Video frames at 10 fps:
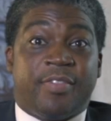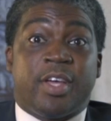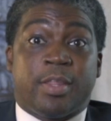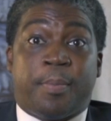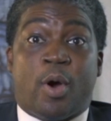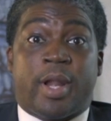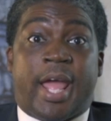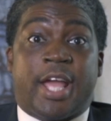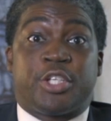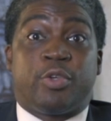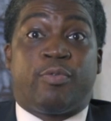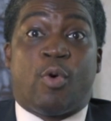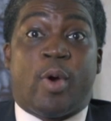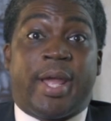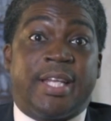If the other party asks you
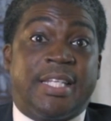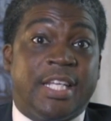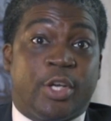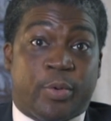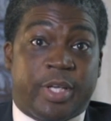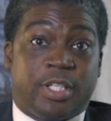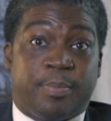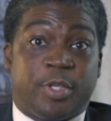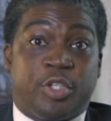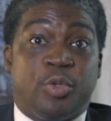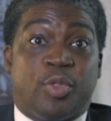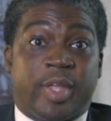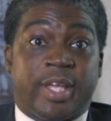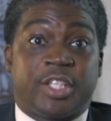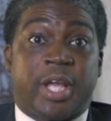for a decrease but you
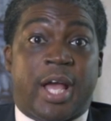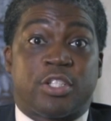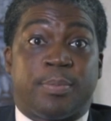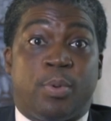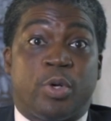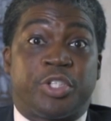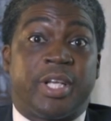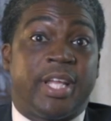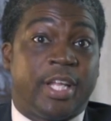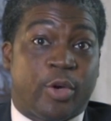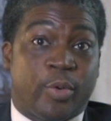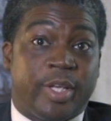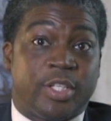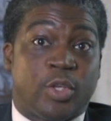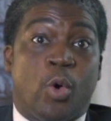think child support should
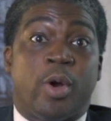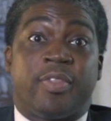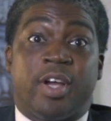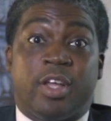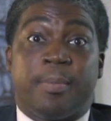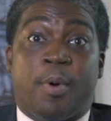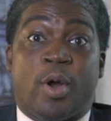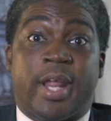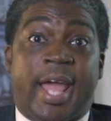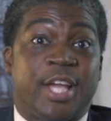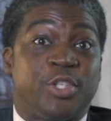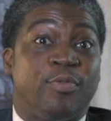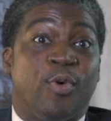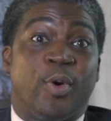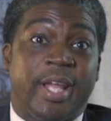increase, or if the other party asks you
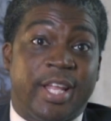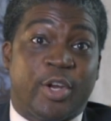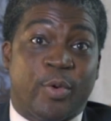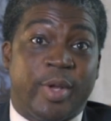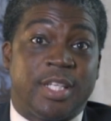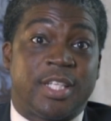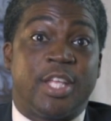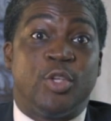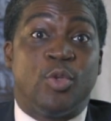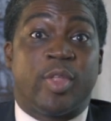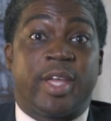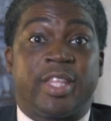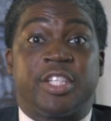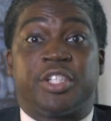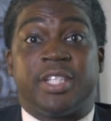for an increase and you think
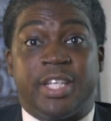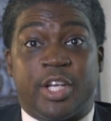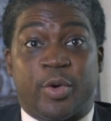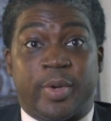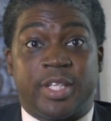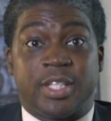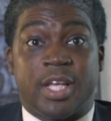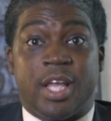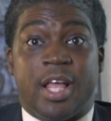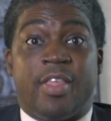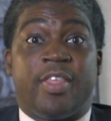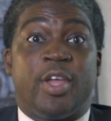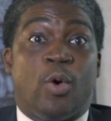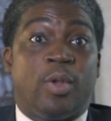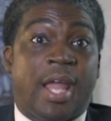it should decrease,
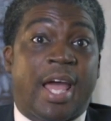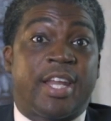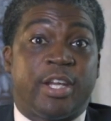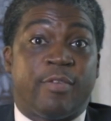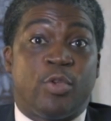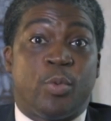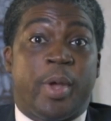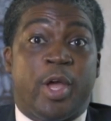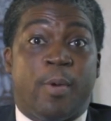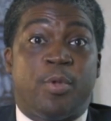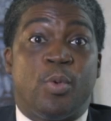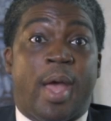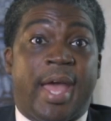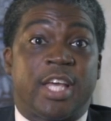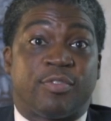the online interview will help you
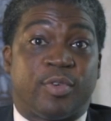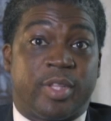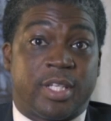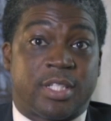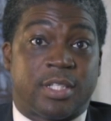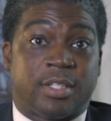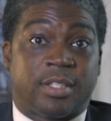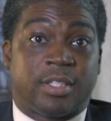ask for this.